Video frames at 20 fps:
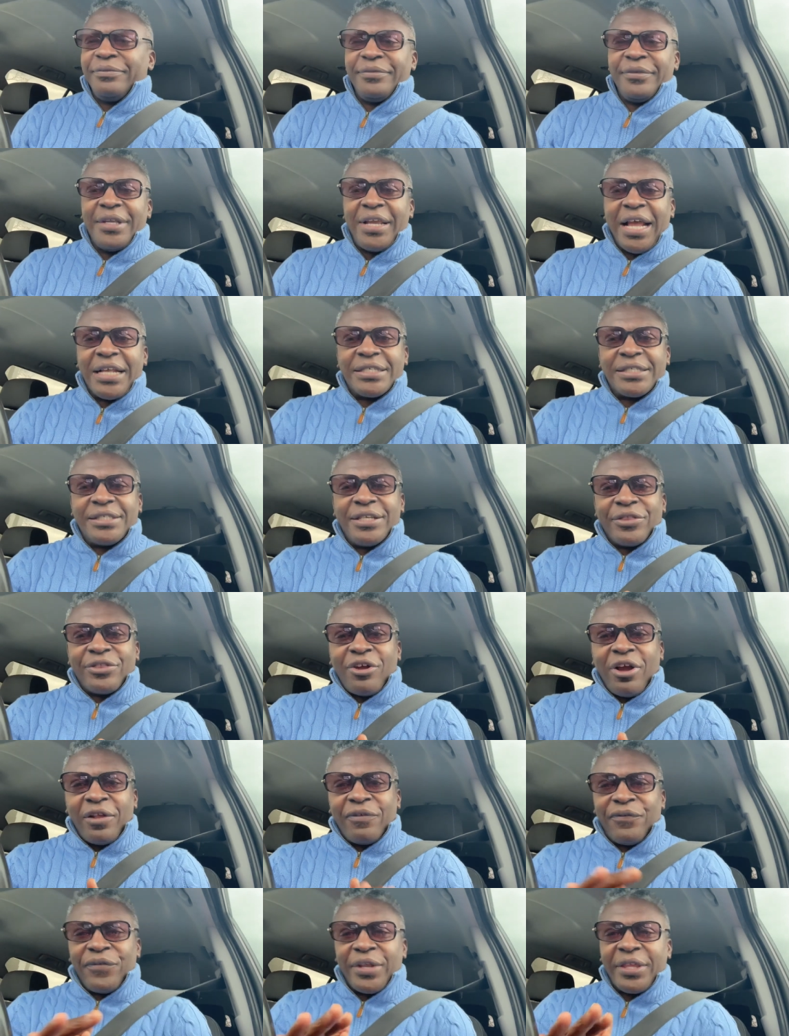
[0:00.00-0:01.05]
that's the
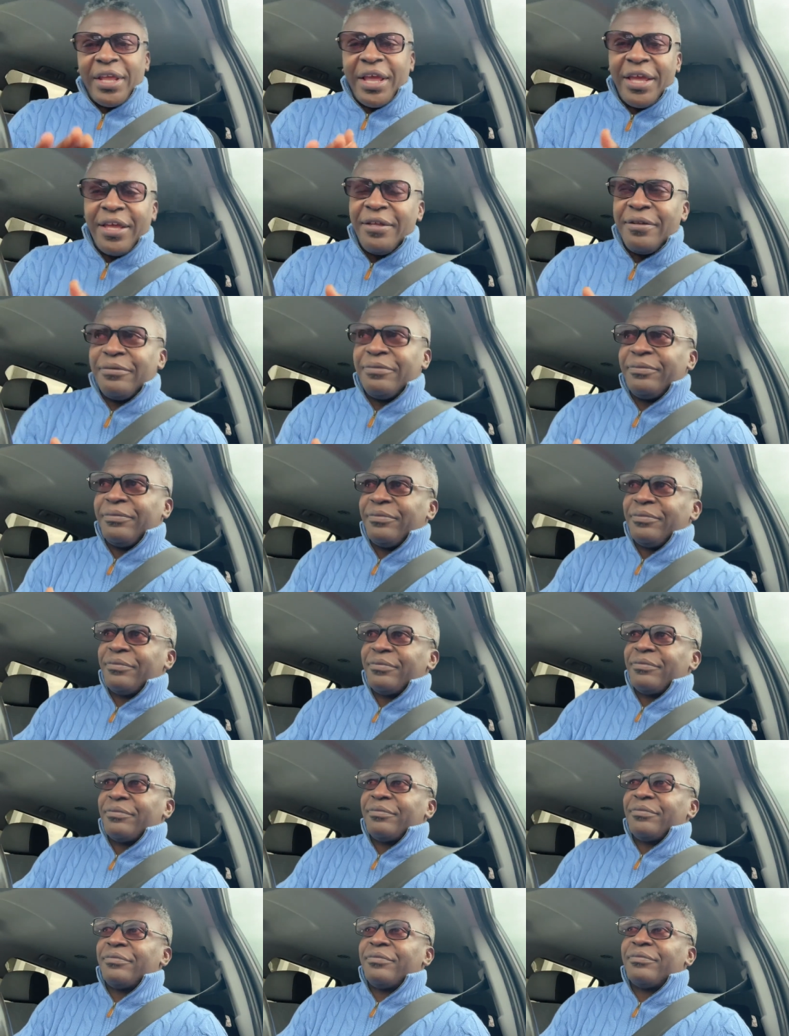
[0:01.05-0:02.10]
thoughts for the day.
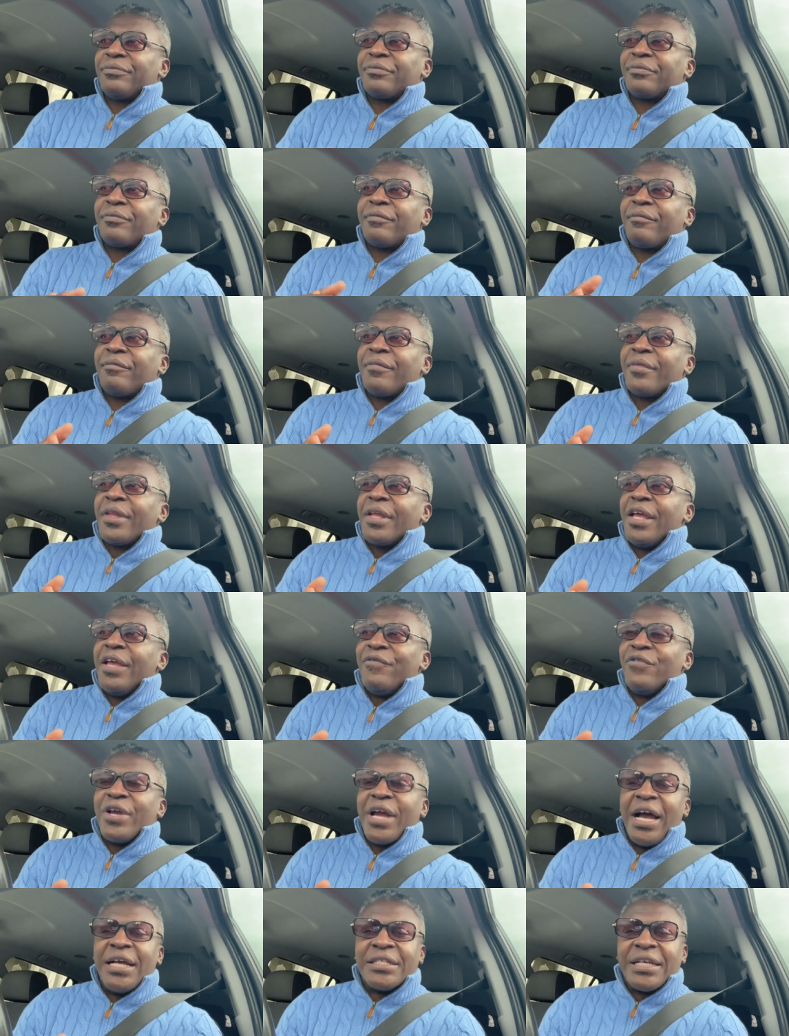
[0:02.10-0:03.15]
If
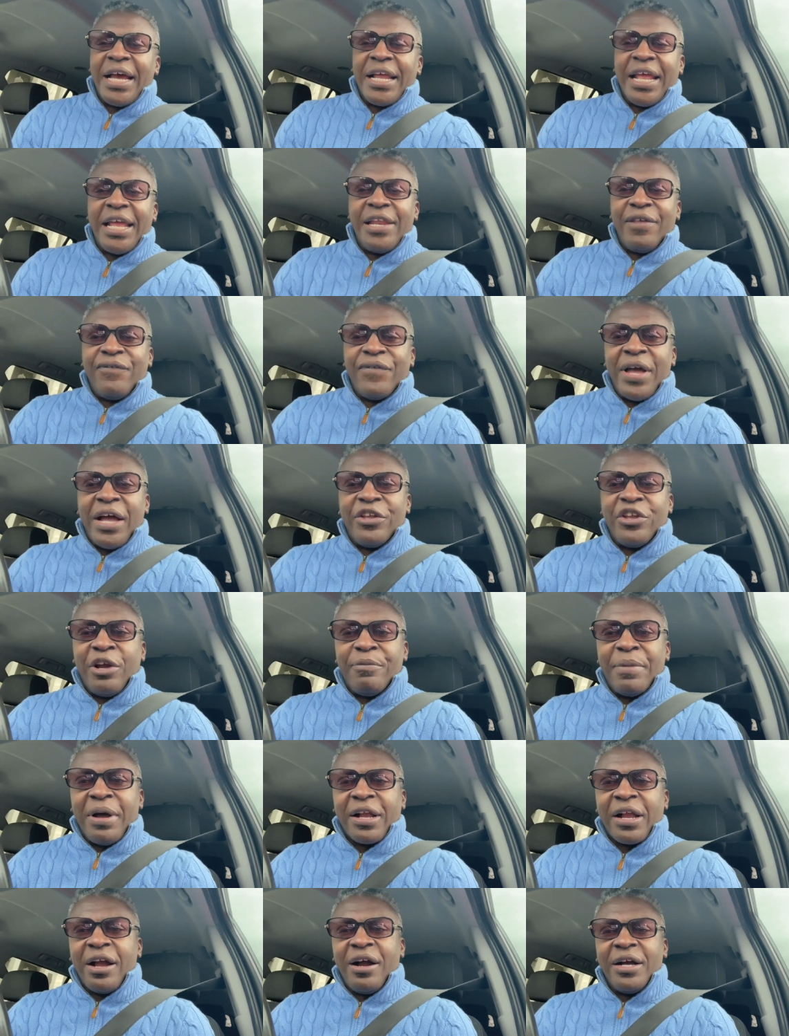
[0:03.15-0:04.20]
you guys got any value of
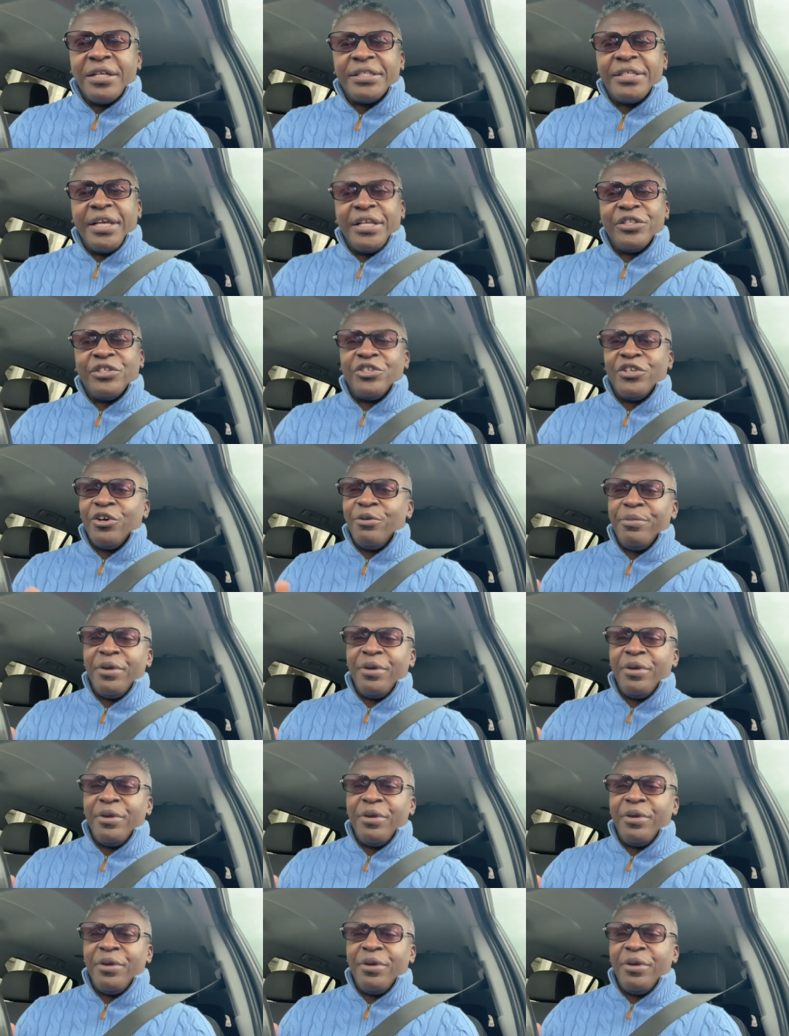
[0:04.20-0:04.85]
my content, do